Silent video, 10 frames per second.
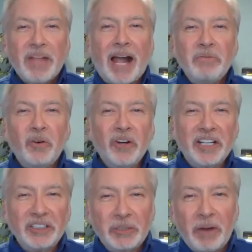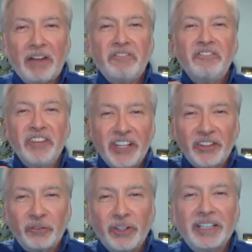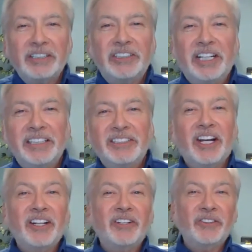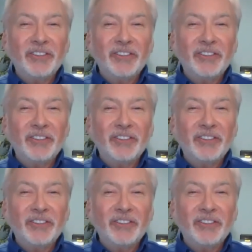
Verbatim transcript: I'm going into my fifth real estate cycle.